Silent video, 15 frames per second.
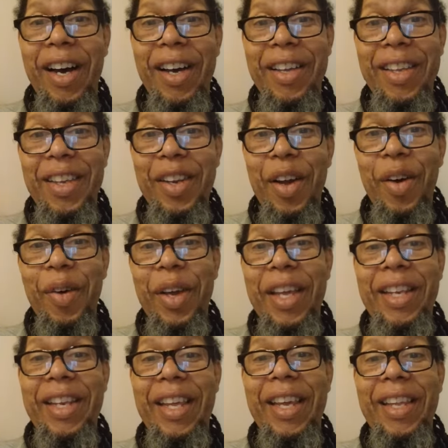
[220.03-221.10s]
in
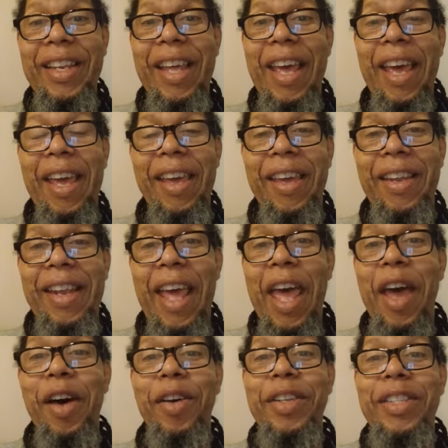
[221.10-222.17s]
the
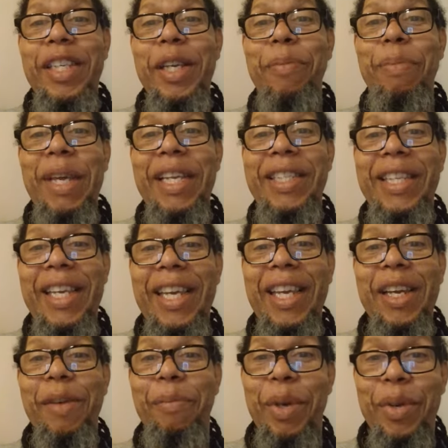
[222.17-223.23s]

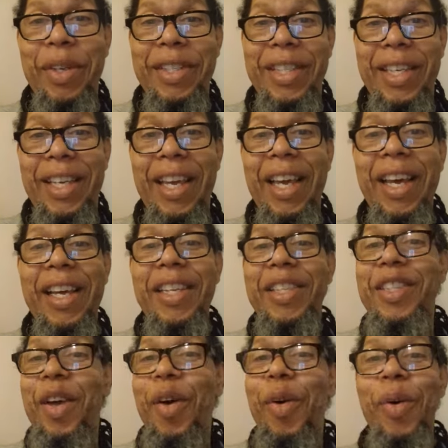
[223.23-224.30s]
LGBT community.
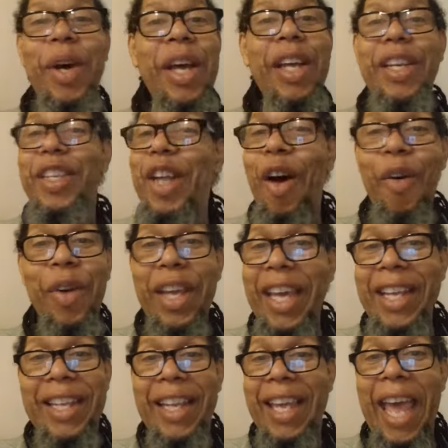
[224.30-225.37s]
So don't
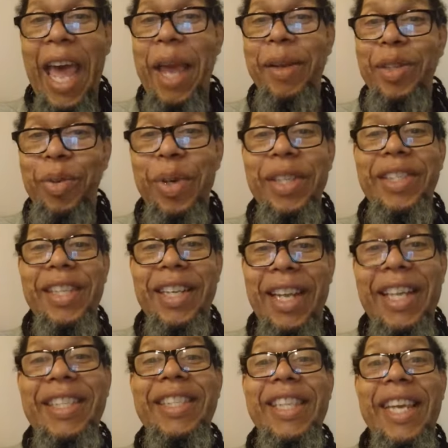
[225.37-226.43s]
get the game twisted.
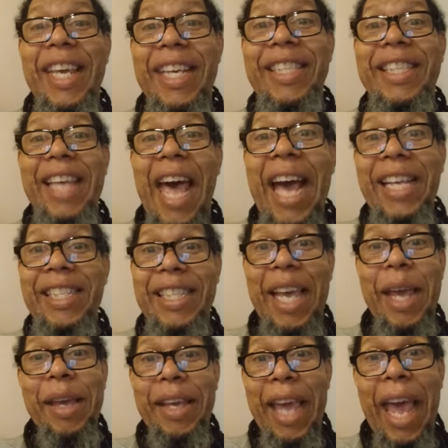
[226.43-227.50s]
It's the exact
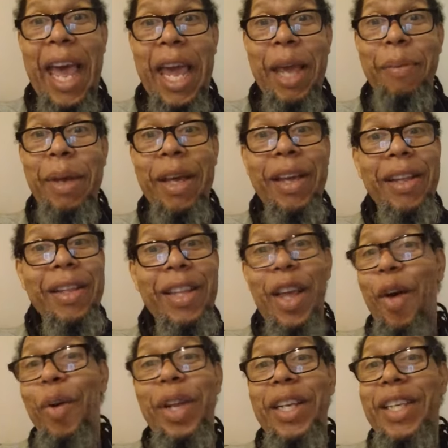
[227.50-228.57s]
same game.
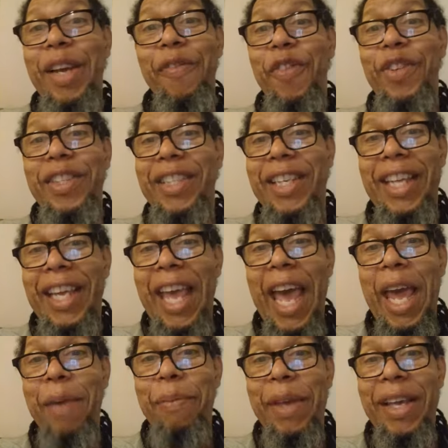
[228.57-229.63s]
The only difference in the
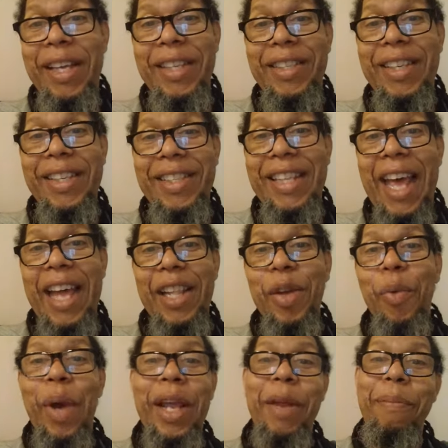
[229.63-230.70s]
game is that
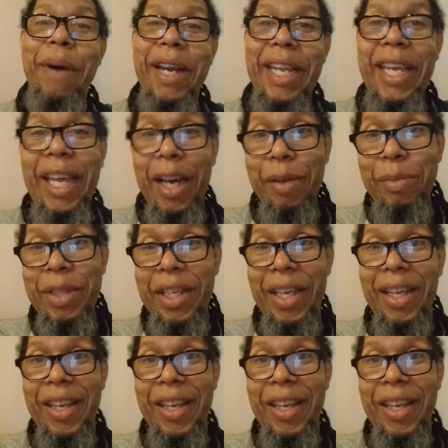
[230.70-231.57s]
the way the money comes in.